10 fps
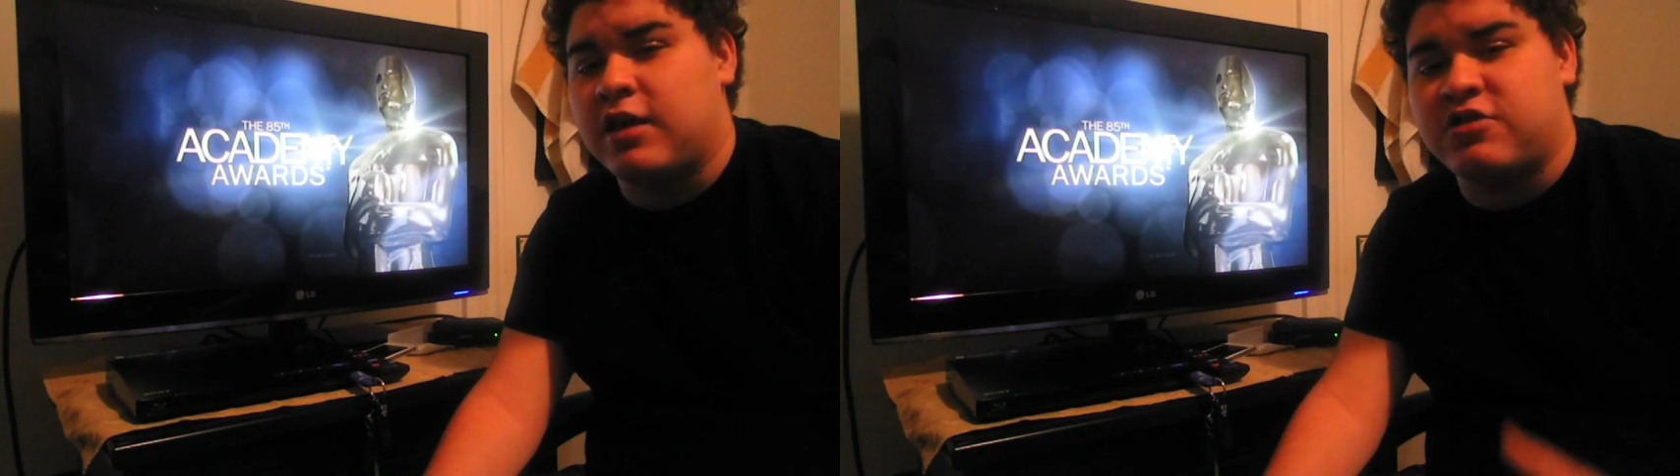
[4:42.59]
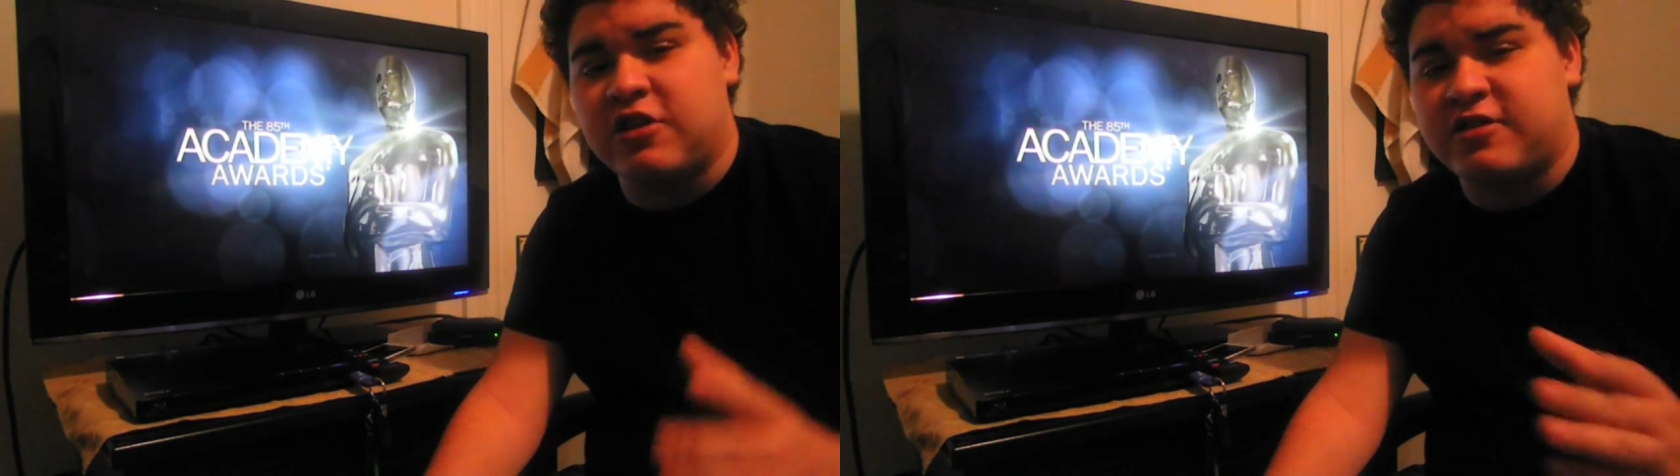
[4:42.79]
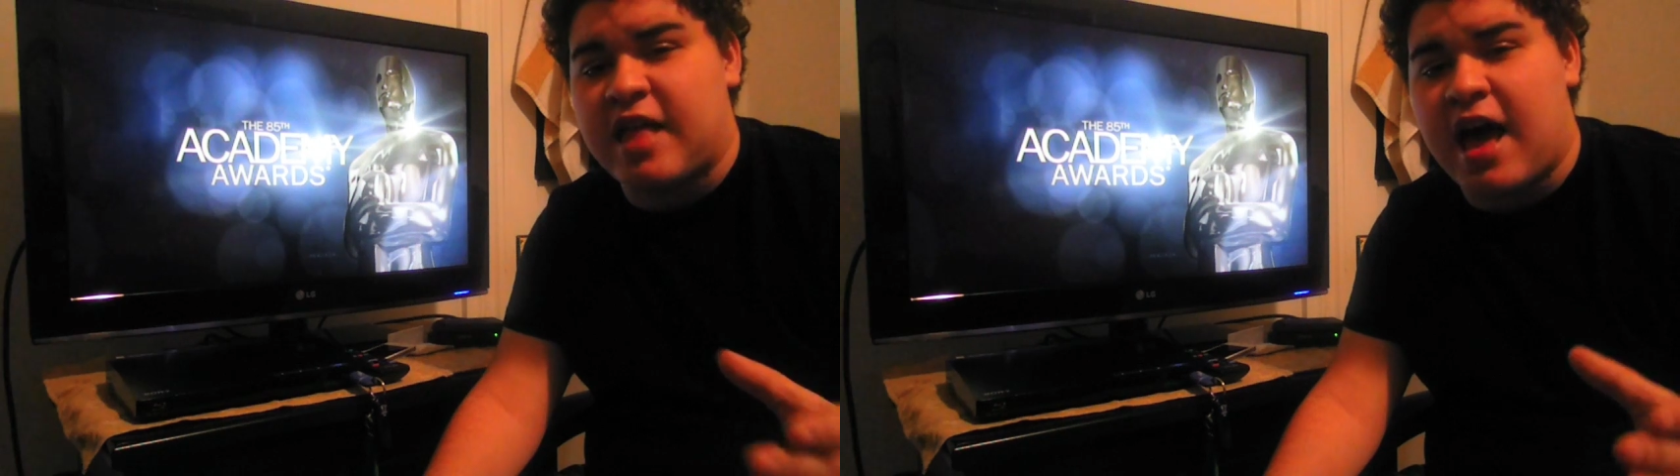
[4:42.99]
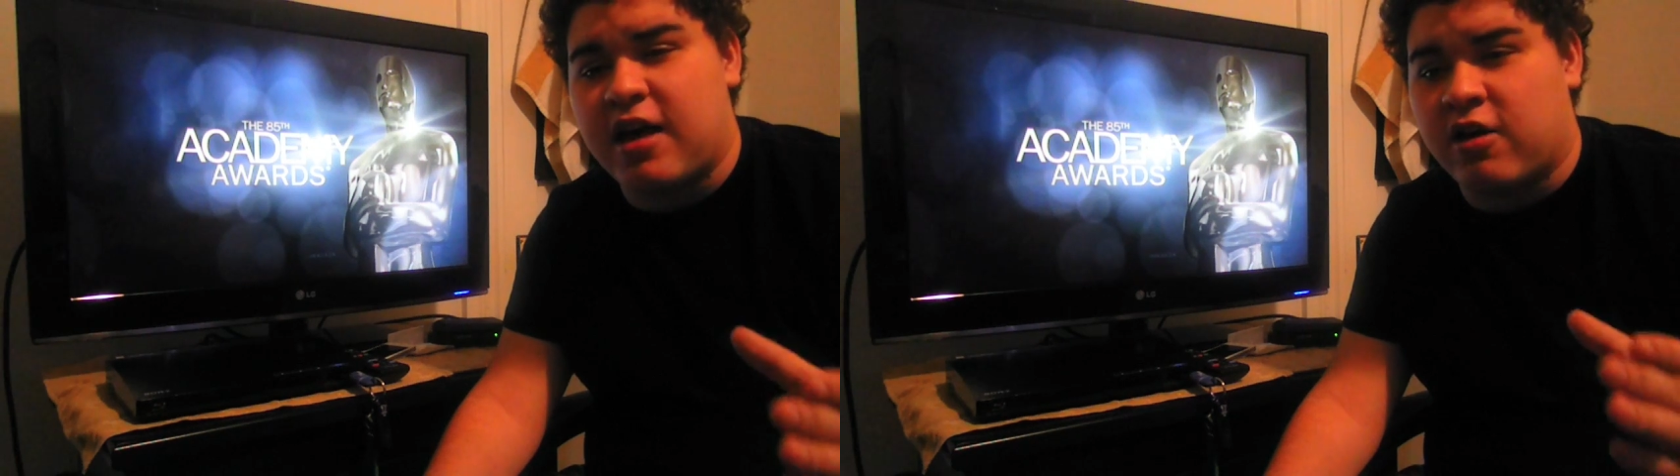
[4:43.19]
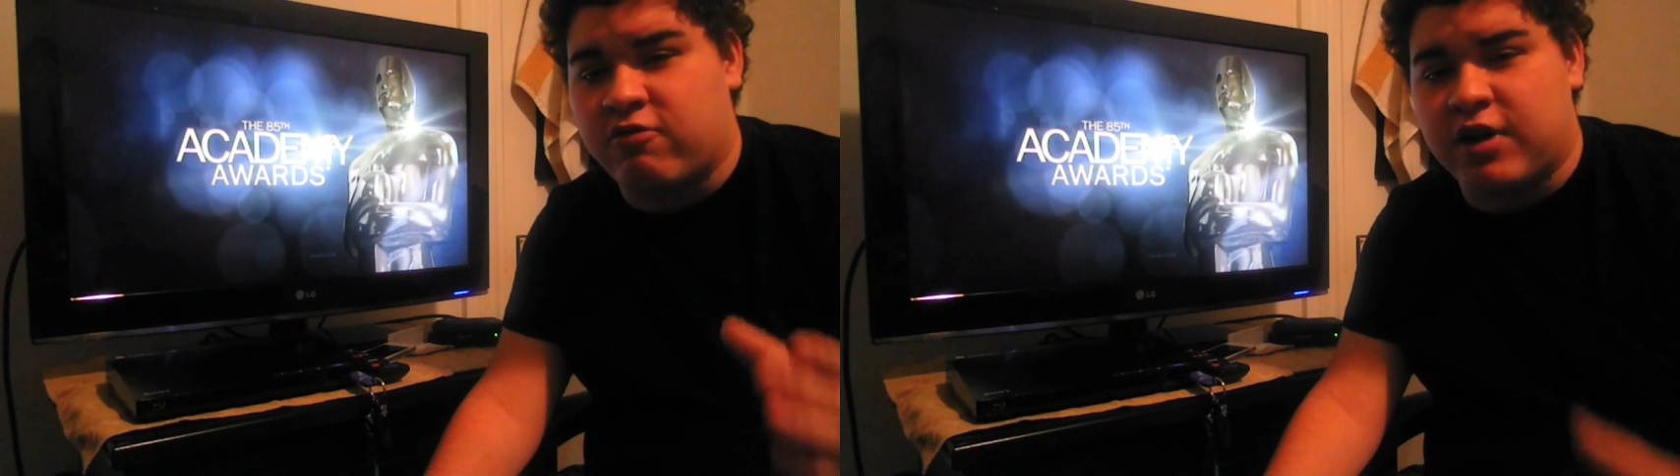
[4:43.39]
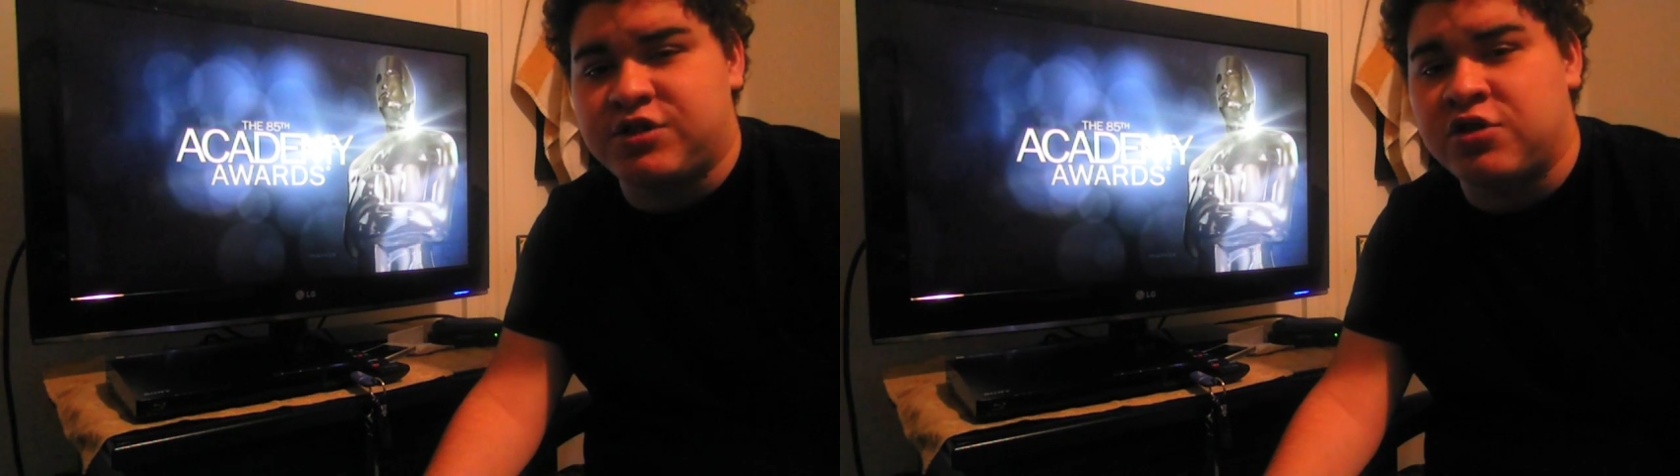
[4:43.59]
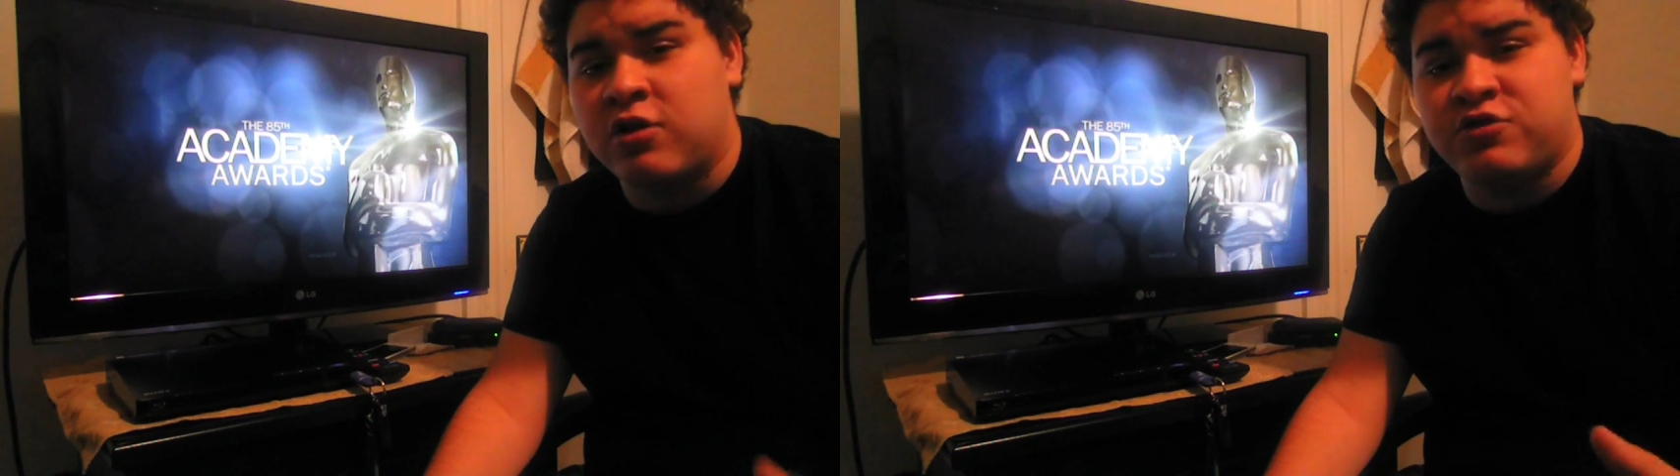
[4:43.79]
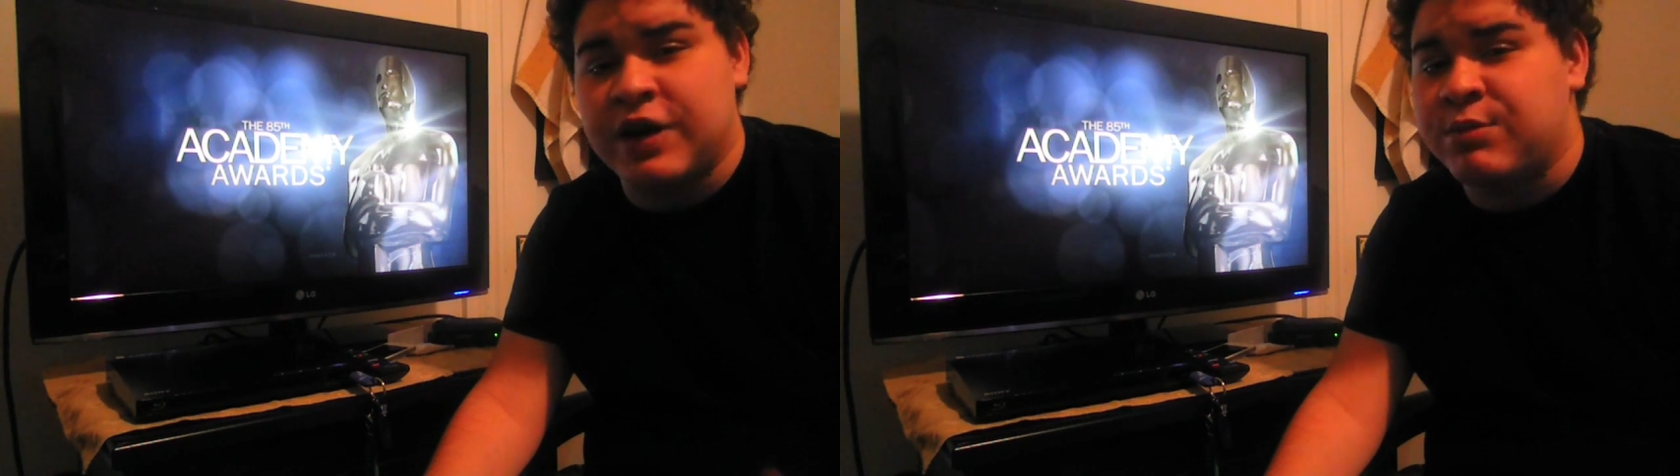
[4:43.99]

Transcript: it's just that original